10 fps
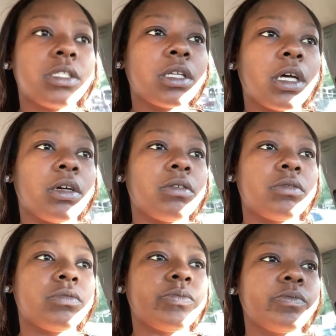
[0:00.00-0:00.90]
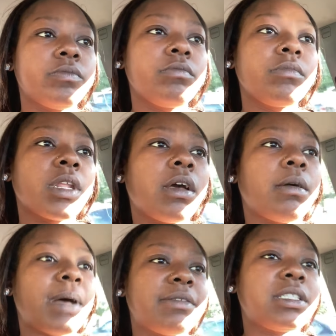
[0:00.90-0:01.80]
So
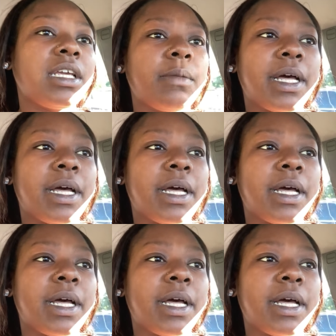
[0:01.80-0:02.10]
I was thinking